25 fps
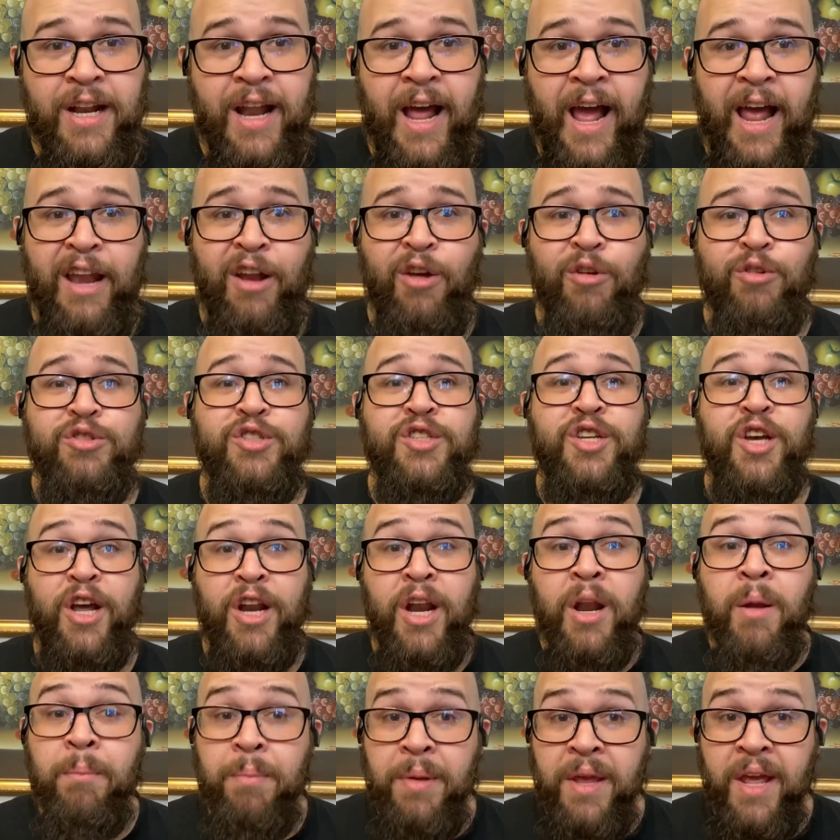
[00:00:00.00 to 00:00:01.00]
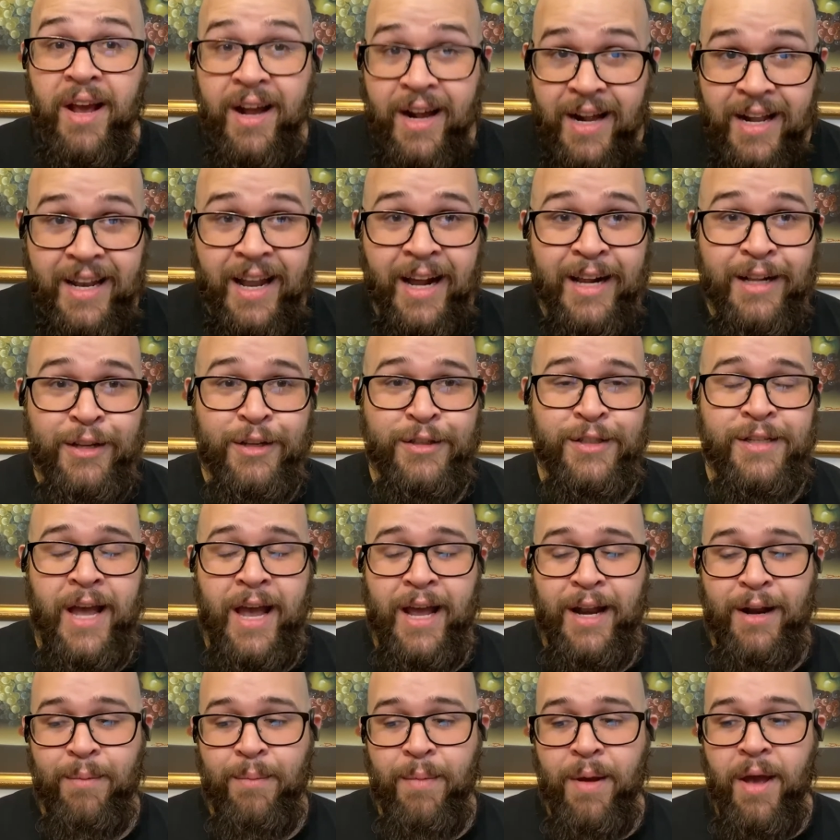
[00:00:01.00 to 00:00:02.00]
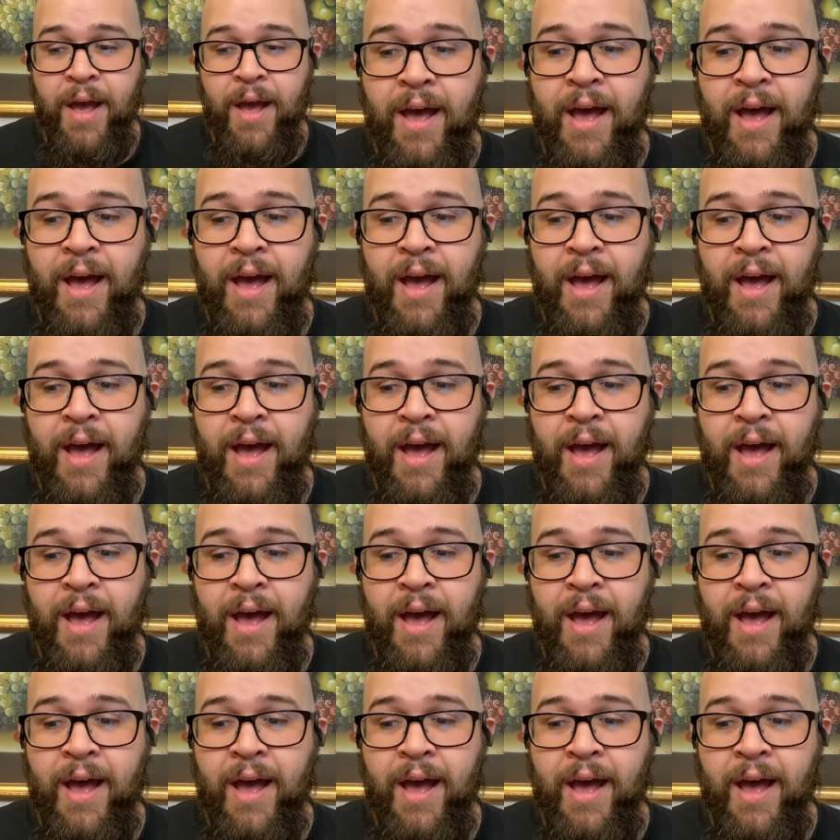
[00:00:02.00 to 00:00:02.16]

I know it's going to be a collector's item.